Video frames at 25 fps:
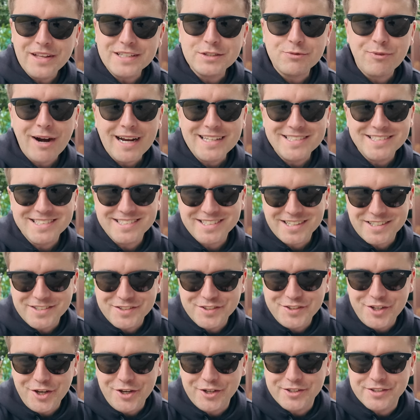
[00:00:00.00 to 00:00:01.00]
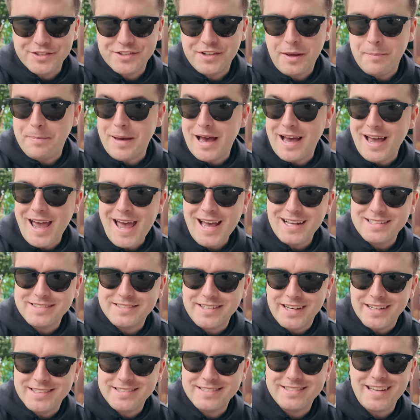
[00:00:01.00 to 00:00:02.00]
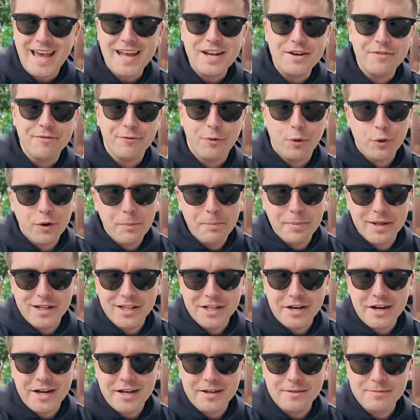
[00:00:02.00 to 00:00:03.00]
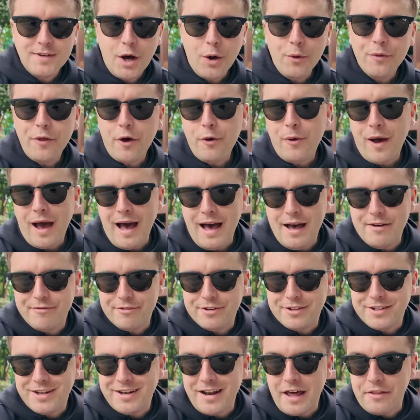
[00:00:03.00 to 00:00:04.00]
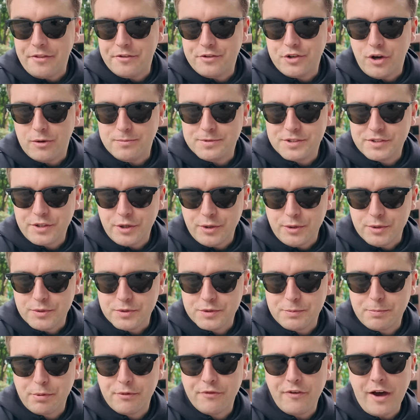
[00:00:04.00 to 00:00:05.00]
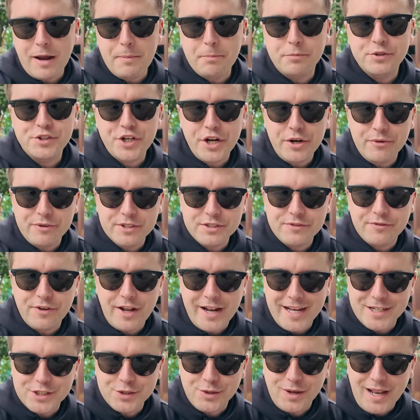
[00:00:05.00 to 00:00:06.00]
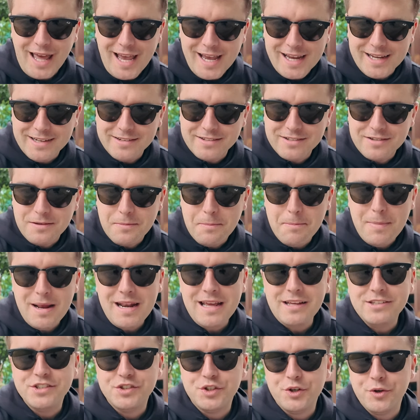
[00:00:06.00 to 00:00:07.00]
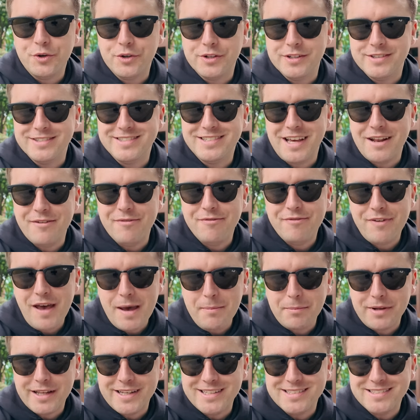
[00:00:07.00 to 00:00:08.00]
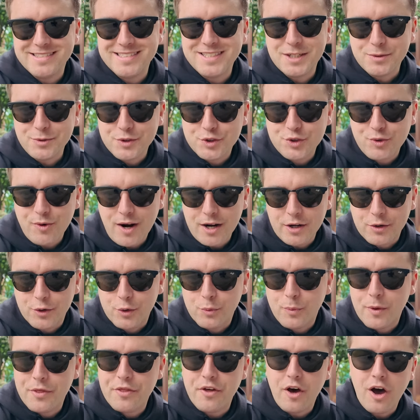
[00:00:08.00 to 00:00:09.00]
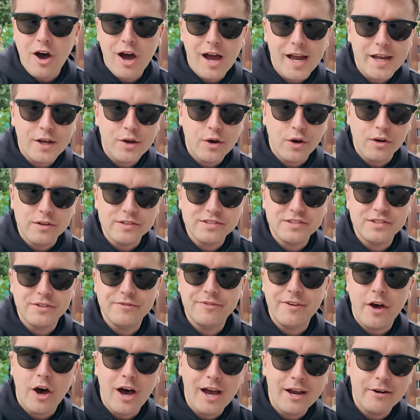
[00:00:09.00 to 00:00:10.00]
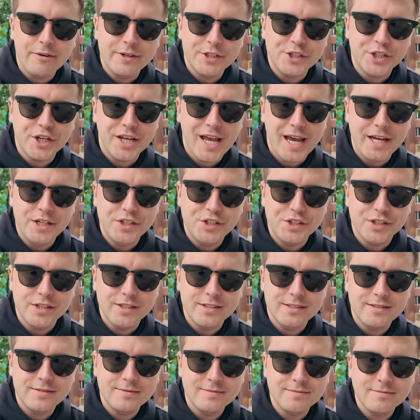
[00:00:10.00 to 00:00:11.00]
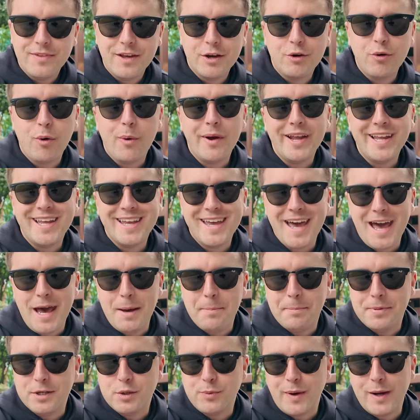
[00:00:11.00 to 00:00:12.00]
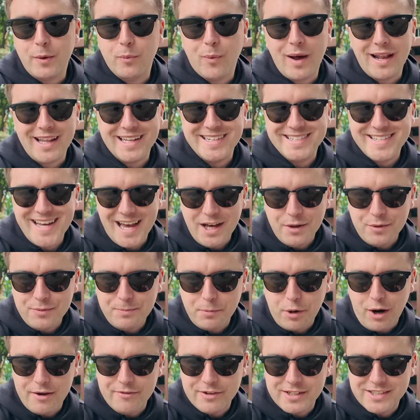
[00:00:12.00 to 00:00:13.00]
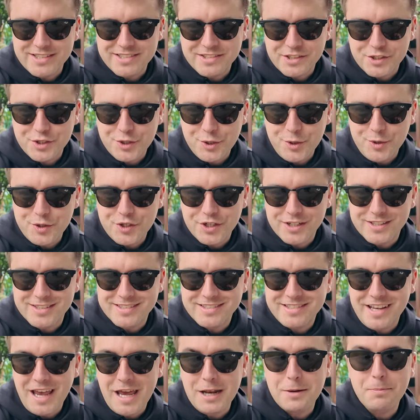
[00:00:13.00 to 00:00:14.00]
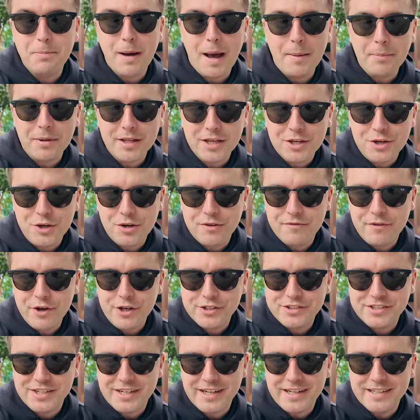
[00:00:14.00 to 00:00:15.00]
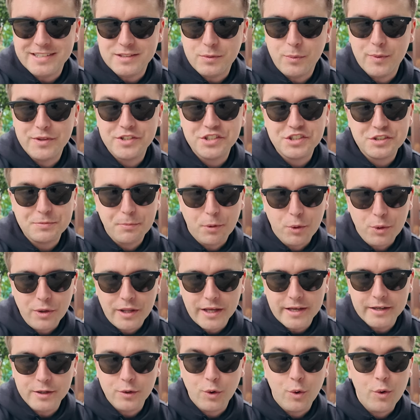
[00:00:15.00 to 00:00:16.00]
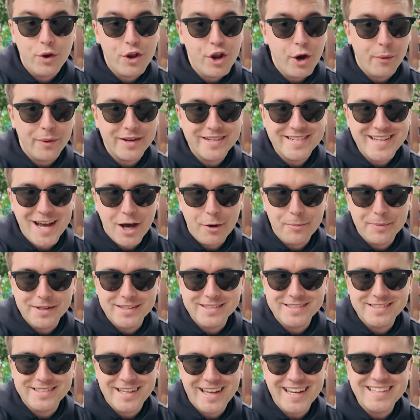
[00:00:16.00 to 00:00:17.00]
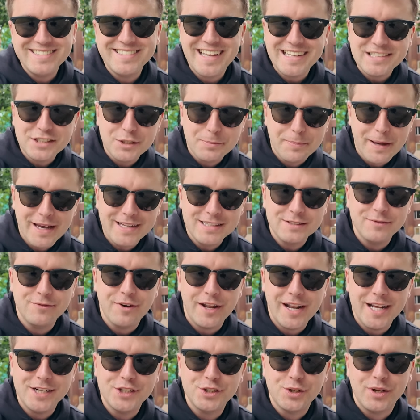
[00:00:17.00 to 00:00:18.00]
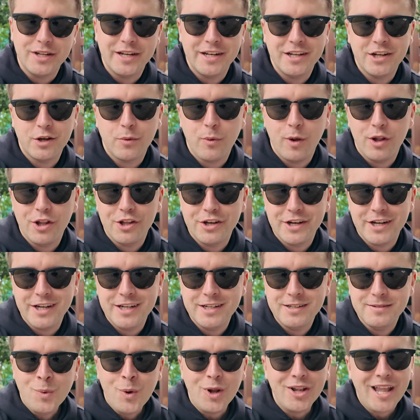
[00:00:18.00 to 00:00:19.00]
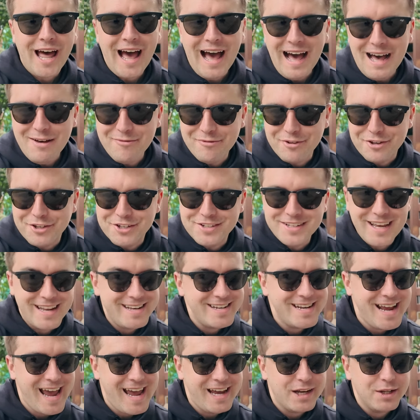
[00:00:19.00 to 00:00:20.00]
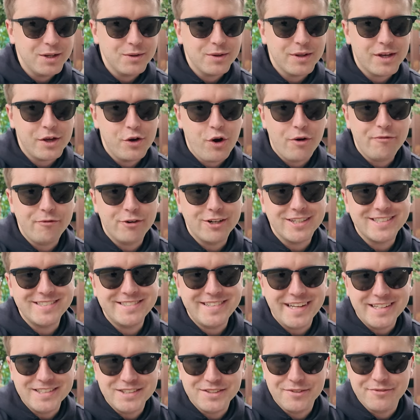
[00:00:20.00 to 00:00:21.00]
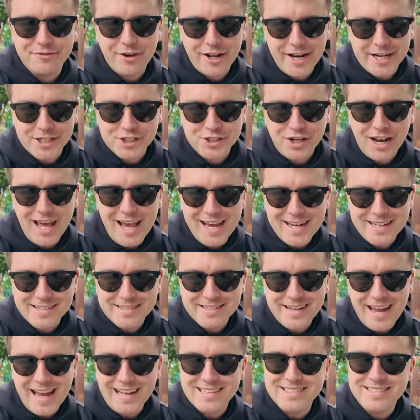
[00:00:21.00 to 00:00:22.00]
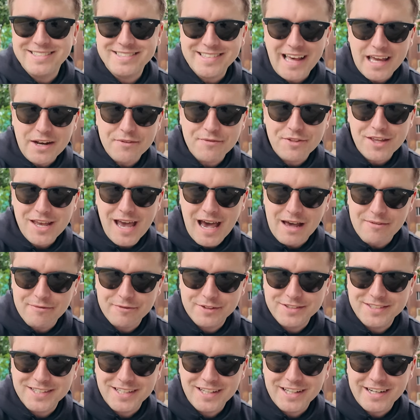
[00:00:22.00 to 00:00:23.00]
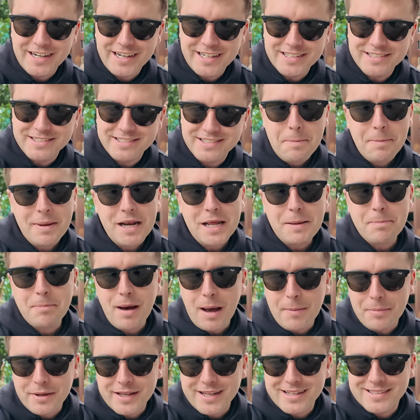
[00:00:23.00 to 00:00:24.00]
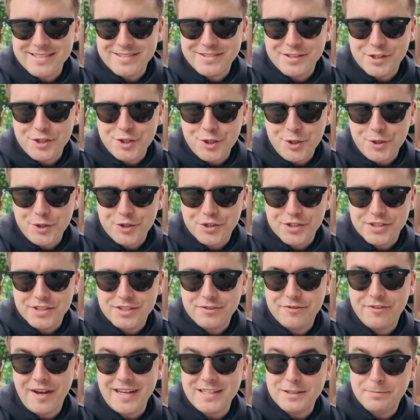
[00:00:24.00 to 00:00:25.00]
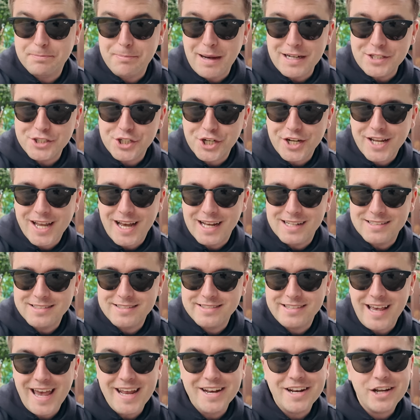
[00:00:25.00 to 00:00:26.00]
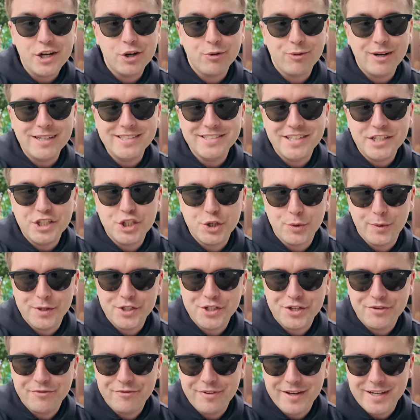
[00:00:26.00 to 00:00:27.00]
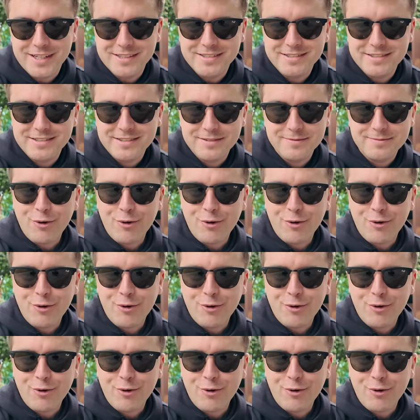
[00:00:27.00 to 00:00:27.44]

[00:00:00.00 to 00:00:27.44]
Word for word: This raises concern about access and affordability. Although Harvard and other top schools provide generous financial aid, many students and families still struggle with the high cost of higher education, the growing gap between well endowed private institutions and public universities with smaller or no endowments exacerbates financial inequality. While Harvard and Yale can offer extensive financial aid and state of the art facilities, many public institutions face budget cuts and increasing tuition fees.